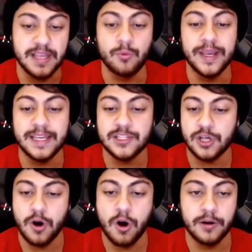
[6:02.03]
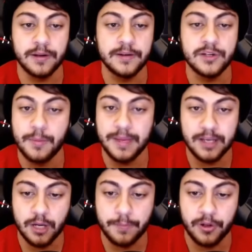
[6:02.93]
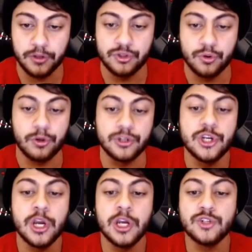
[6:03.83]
had Wiggins on Harden, Kuminga on Paul George,